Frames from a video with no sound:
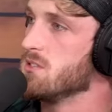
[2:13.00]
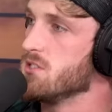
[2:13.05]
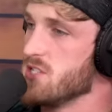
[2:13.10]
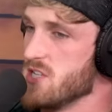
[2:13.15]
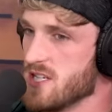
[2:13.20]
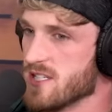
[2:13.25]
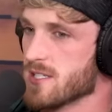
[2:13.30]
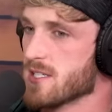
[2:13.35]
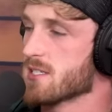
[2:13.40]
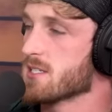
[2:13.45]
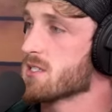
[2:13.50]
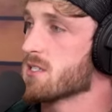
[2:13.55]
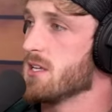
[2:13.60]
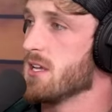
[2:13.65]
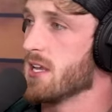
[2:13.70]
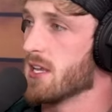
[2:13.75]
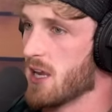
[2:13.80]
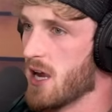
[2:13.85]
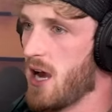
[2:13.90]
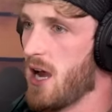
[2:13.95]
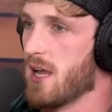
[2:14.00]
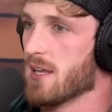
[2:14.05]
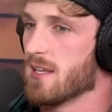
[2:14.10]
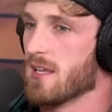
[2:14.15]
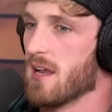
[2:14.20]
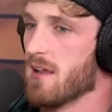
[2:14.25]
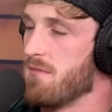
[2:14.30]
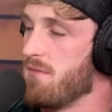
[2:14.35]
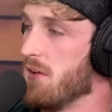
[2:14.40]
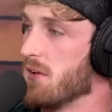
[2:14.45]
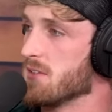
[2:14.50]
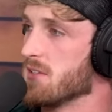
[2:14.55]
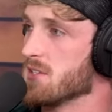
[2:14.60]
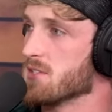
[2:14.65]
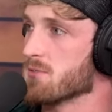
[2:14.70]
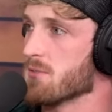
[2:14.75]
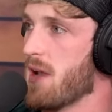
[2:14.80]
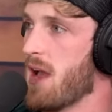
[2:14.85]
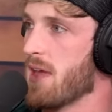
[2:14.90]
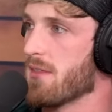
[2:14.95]
Jesus and God, and I felt
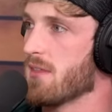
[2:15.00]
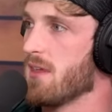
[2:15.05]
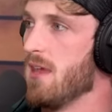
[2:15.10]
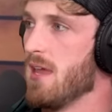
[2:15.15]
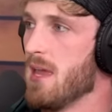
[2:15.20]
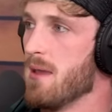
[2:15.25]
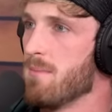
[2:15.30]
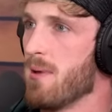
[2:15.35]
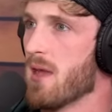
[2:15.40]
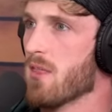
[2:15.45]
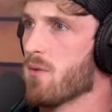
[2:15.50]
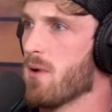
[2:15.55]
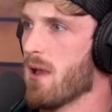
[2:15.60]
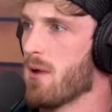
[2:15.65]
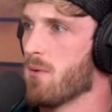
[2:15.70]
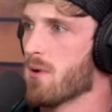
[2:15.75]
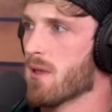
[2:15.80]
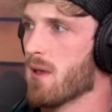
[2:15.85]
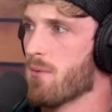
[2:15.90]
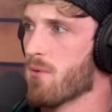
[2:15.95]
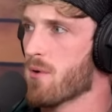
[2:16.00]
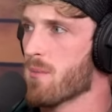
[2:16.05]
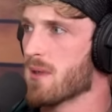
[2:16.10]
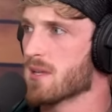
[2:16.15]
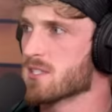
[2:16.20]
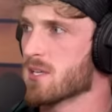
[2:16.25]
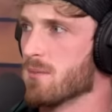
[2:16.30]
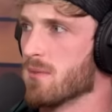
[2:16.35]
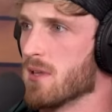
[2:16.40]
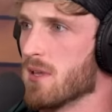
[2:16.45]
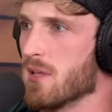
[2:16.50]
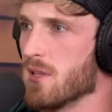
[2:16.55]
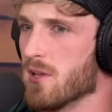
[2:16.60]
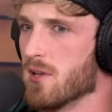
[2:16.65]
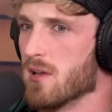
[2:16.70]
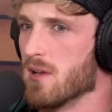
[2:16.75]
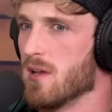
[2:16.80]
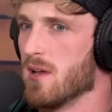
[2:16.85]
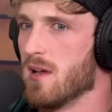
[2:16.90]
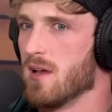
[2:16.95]
his wrath. And by the way, I want to make something
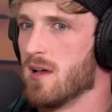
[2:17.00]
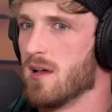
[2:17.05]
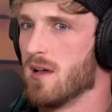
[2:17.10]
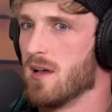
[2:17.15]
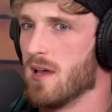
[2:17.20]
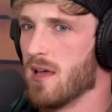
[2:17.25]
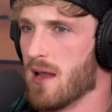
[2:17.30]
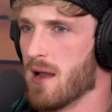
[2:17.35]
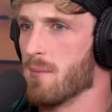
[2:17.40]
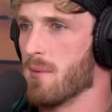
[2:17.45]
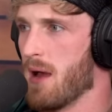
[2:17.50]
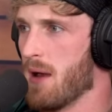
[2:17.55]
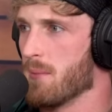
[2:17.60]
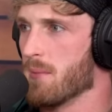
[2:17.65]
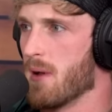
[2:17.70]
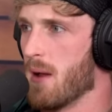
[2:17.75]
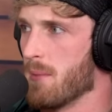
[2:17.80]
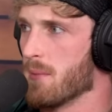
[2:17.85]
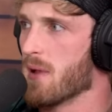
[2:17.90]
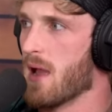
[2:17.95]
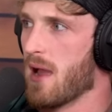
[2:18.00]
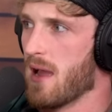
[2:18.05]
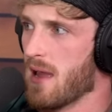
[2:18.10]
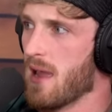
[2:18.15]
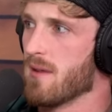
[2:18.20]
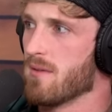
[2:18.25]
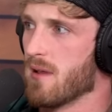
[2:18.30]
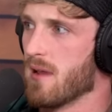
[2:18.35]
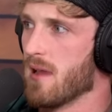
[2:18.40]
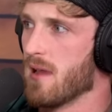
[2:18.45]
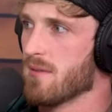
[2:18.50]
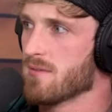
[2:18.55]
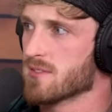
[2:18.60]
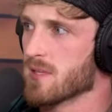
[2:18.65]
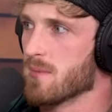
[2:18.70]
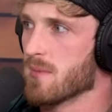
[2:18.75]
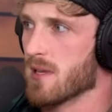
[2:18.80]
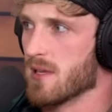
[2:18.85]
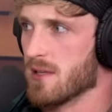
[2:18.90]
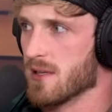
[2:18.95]
clear, and I have
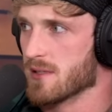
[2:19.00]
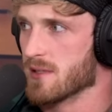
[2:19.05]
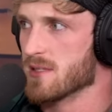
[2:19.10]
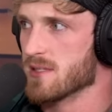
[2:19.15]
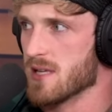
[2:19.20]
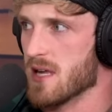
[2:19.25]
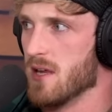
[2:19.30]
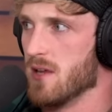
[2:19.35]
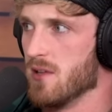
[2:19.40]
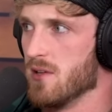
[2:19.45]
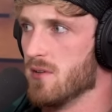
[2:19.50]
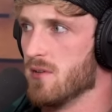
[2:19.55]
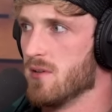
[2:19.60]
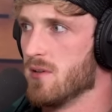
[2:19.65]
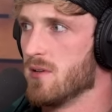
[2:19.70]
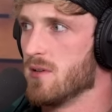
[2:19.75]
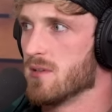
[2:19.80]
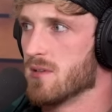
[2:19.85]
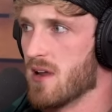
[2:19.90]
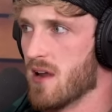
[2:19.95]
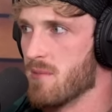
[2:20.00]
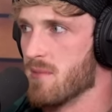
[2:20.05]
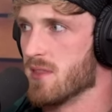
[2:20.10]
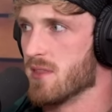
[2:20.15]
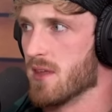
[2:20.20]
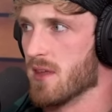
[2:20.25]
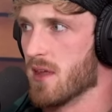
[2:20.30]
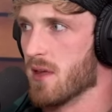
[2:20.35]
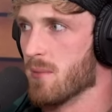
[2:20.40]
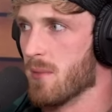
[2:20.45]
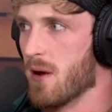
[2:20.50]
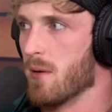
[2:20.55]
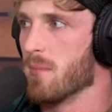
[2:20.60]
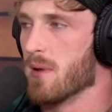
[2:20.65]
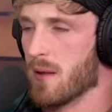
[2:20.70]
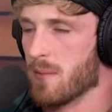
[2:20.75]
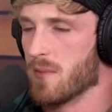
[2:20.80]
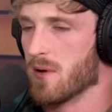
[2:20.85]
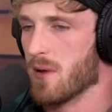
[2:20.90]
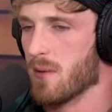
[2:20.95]
something I'd like to say to you that I've been thinking about,
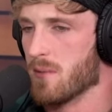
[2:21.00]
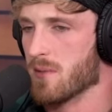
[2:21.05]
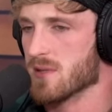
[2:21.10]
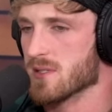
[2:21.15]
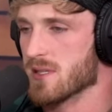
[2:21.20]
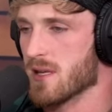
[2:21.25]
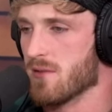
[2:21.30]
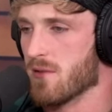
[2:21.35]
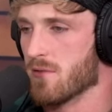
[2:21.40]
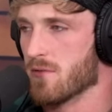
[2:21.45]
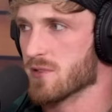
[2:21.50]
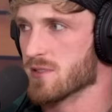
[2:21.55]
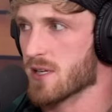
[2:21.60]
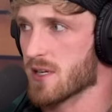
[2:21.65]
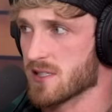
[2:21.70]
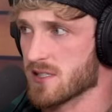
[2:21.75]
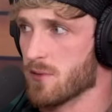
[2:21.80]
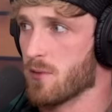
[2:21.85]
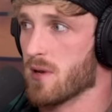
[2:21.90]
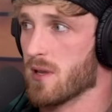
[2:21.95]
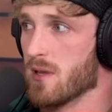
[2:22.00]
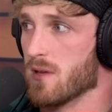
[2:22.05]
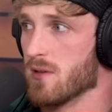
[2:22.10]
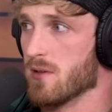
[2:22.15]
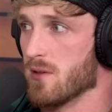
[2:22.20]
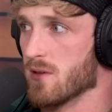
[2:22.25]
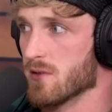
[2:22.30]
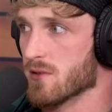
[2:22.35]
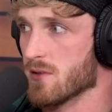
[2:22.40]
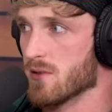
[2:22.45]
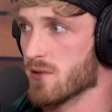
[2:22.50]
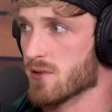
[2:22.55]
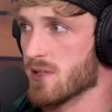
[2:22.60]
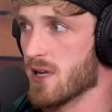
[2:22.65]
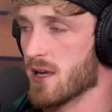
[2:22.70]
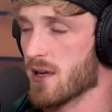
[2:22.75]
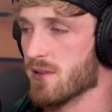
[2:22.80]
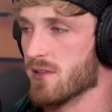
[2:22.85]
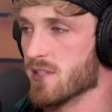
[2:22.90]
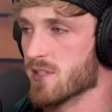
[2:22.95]
but I'm gonna say that for a second because I want to hear your
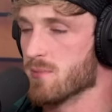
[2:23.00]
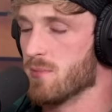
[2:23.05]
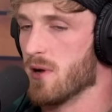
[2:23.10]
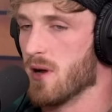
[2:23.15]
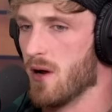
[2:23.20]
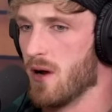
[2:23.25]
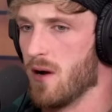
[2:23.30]
take on this. But